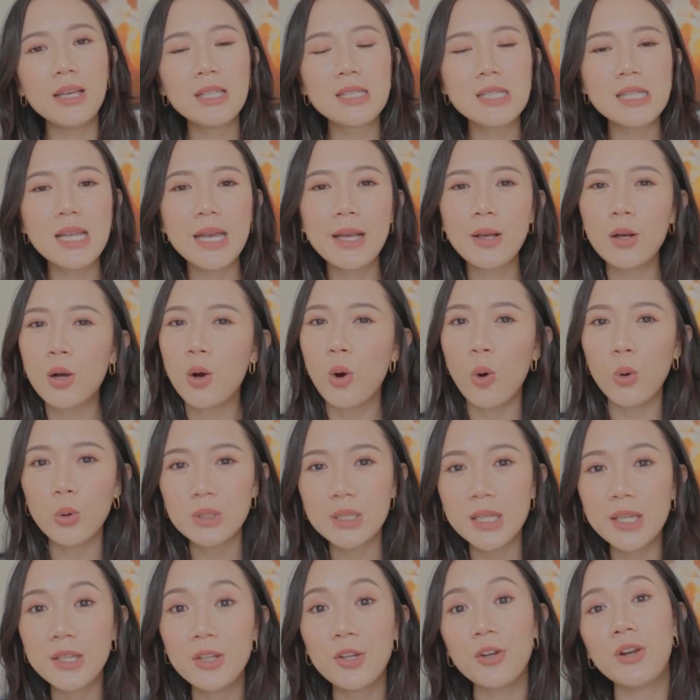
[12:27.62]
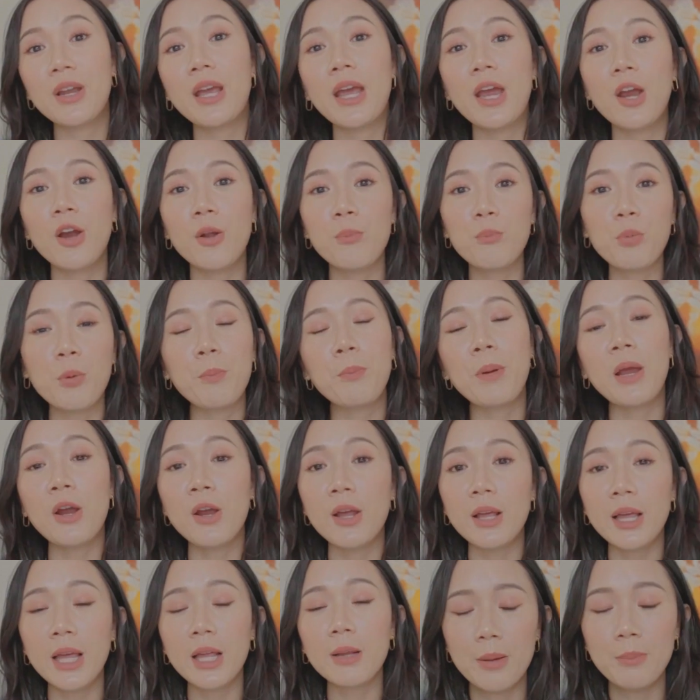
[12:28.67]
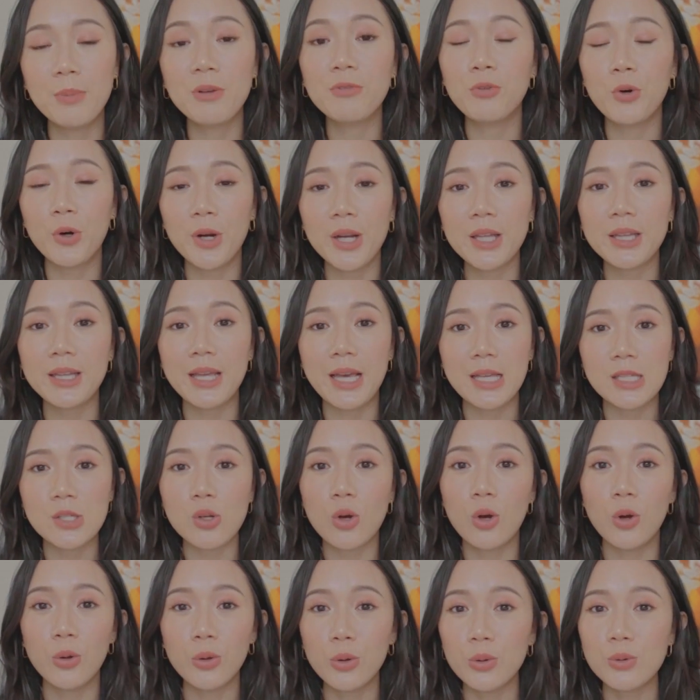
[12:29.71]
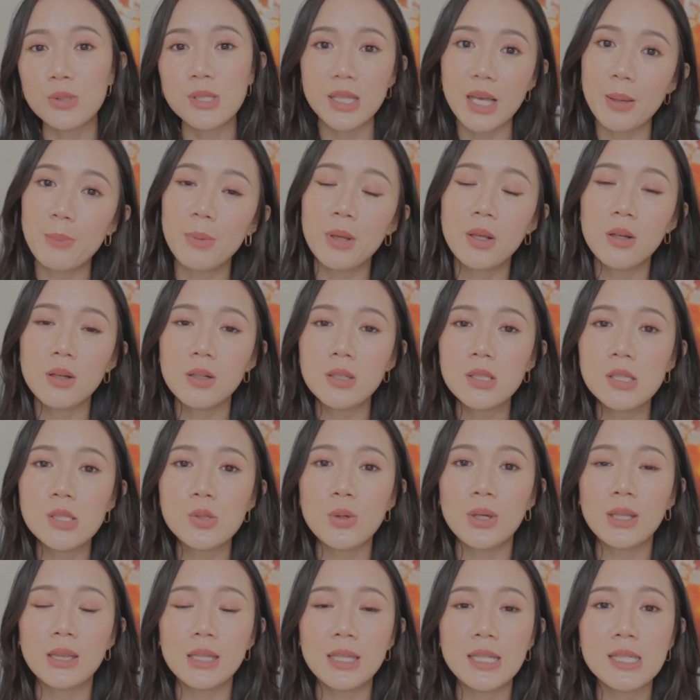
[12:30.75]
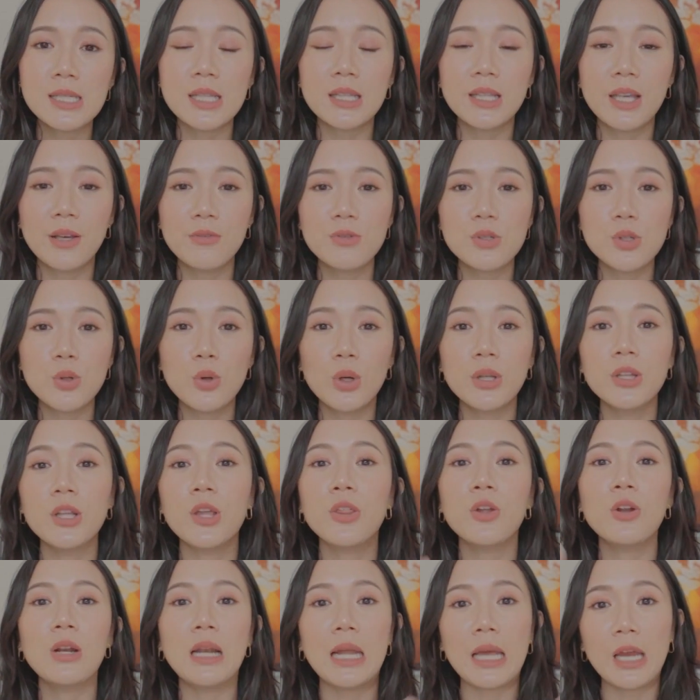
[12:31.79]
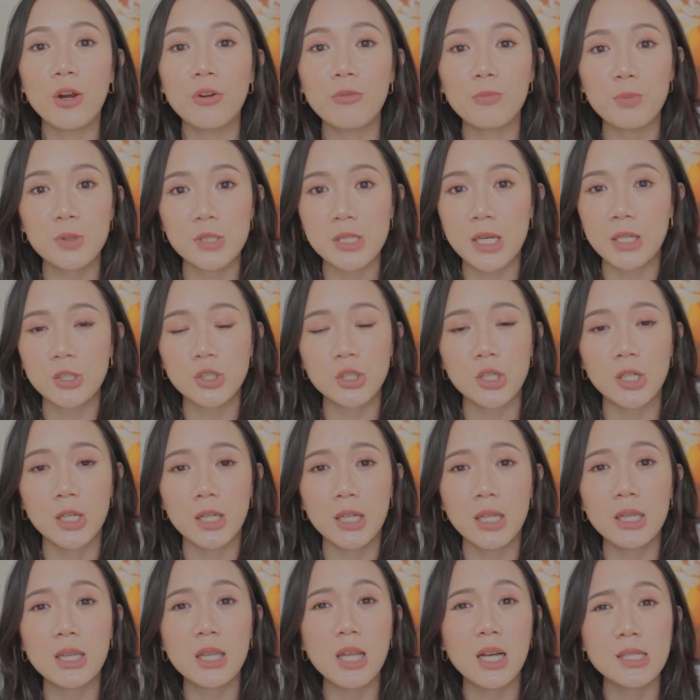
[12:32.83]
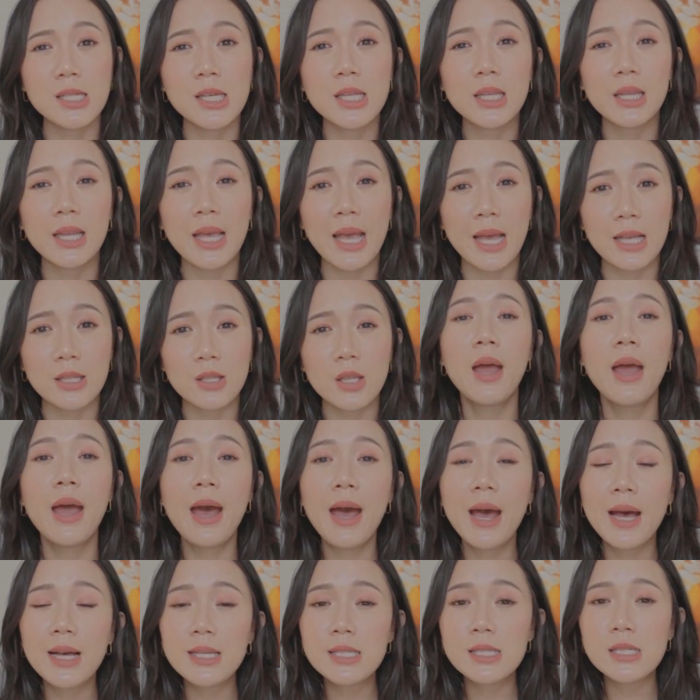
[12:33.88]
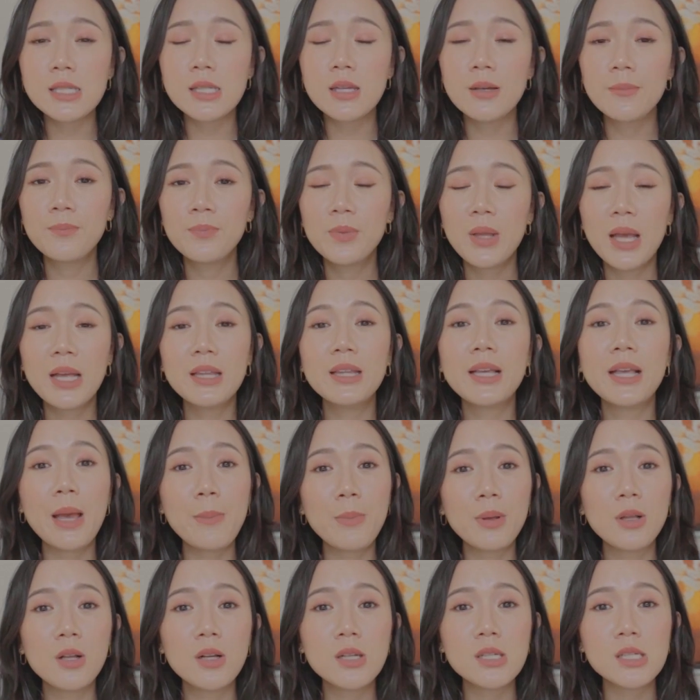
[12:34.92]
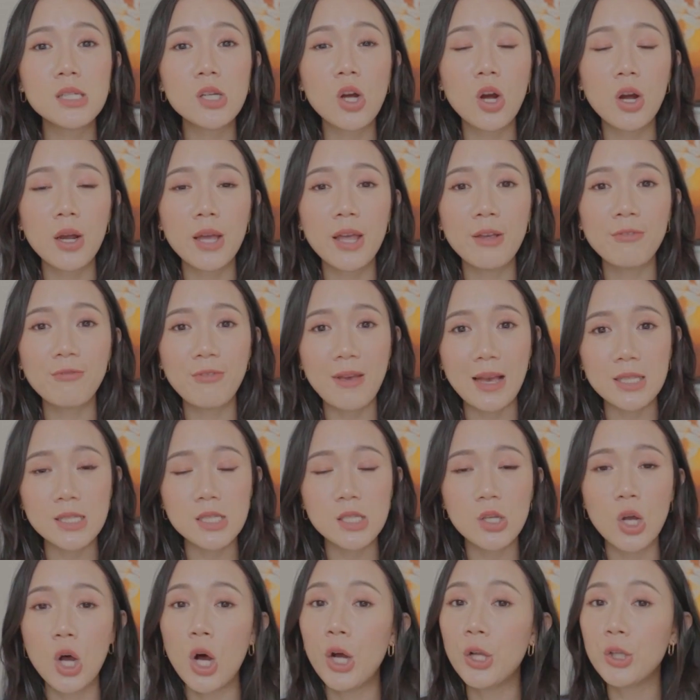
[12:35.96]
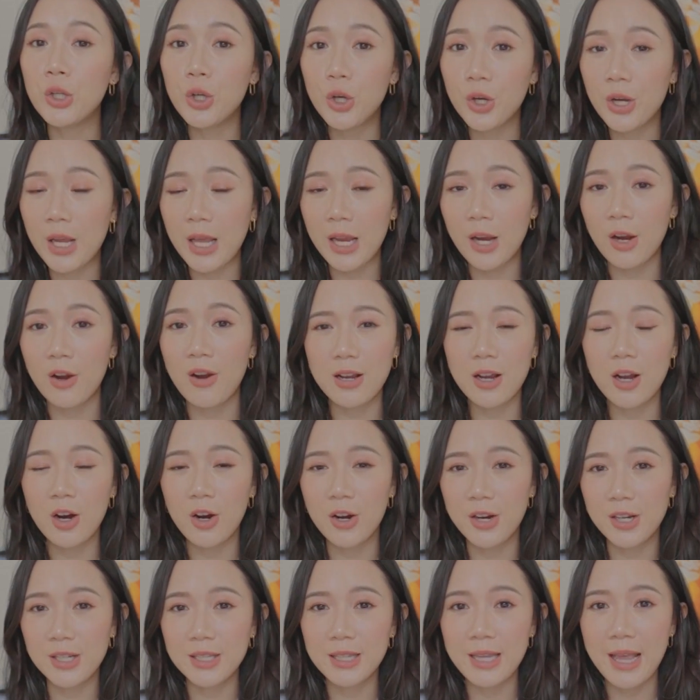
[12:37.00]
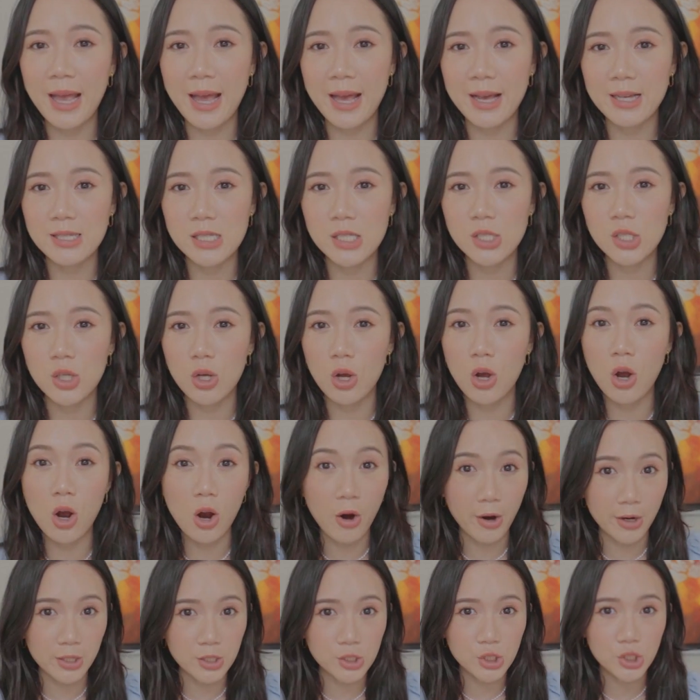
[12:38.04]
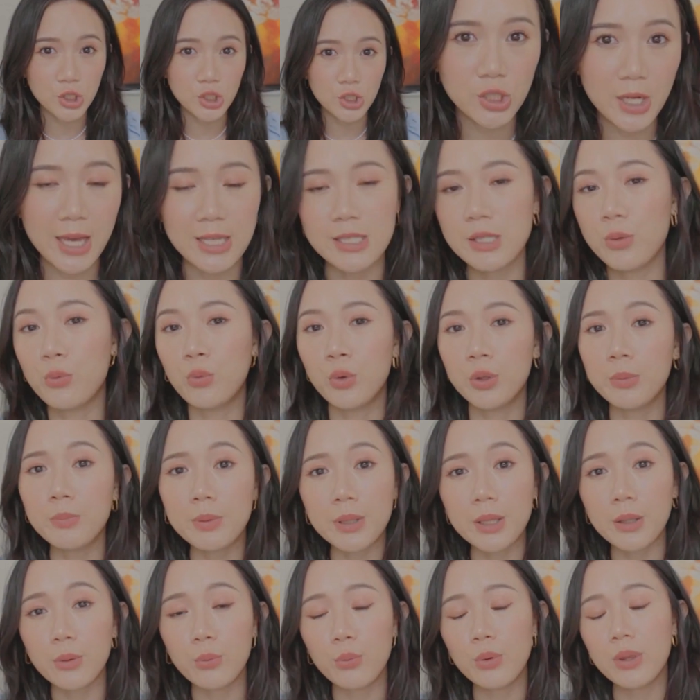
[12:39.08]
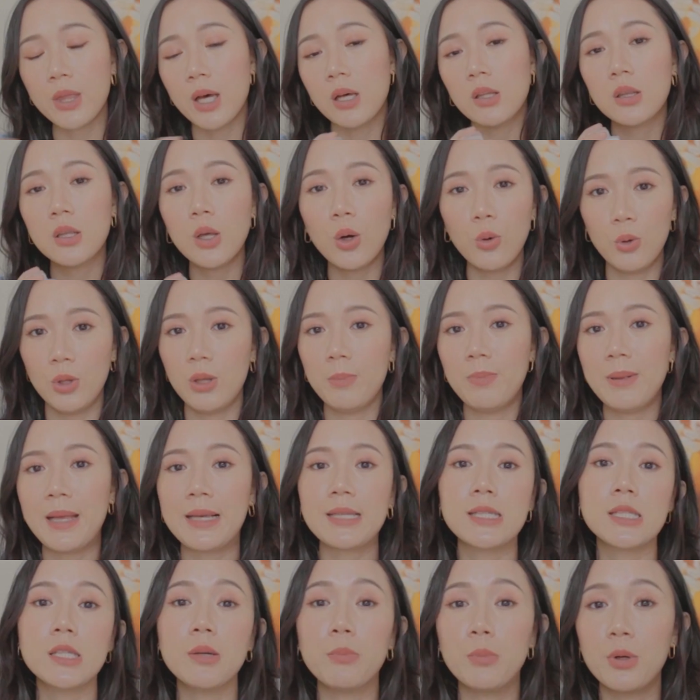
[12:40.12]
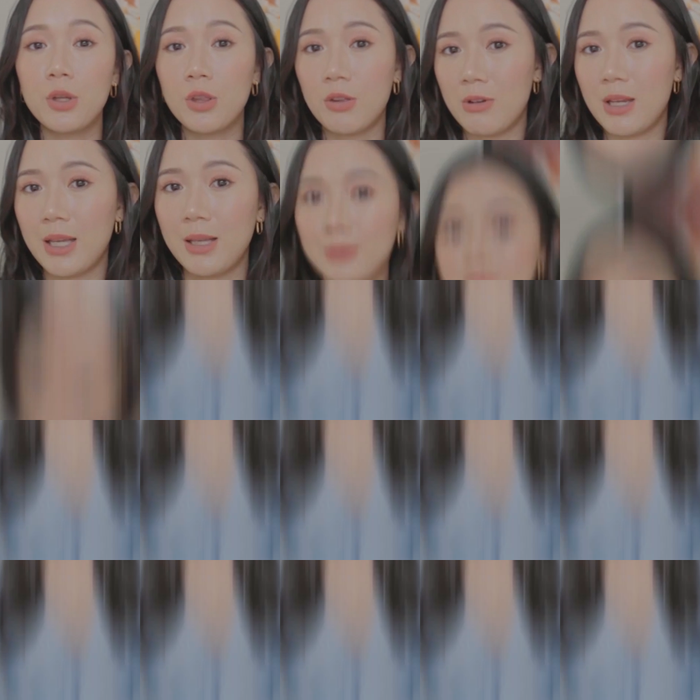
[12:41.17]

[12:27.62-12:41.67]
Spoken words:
It's like coating your hair and preparing it before it gets all those chemicals. So at least it gives you another layer of protection and it doesn't get as... And the chemicals effects on your hair aren't as harsh as it would be without the Olaplex number 3.